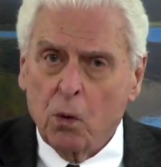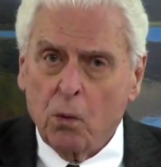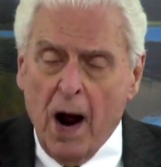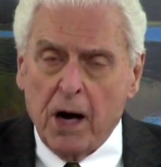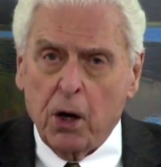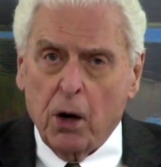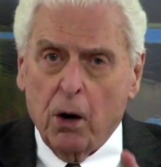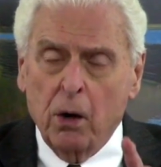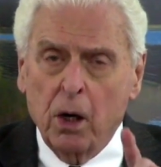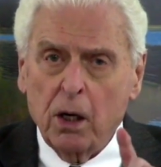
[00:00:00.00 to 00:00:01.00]
right
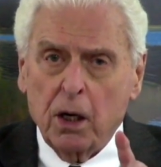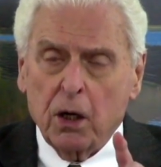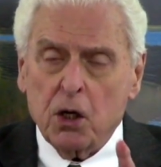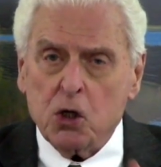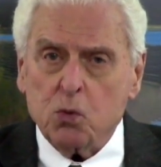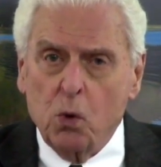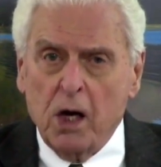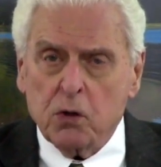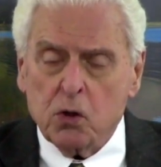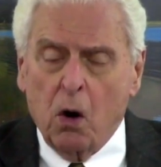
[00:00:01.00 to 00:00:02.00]
here in this
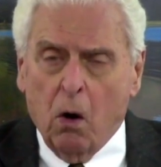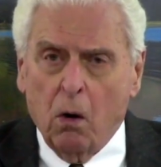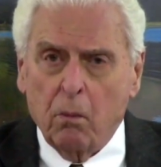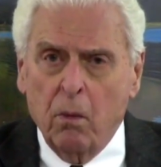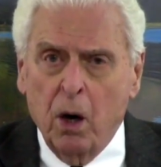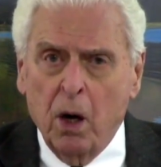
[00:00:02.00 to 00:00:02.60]
one psalm.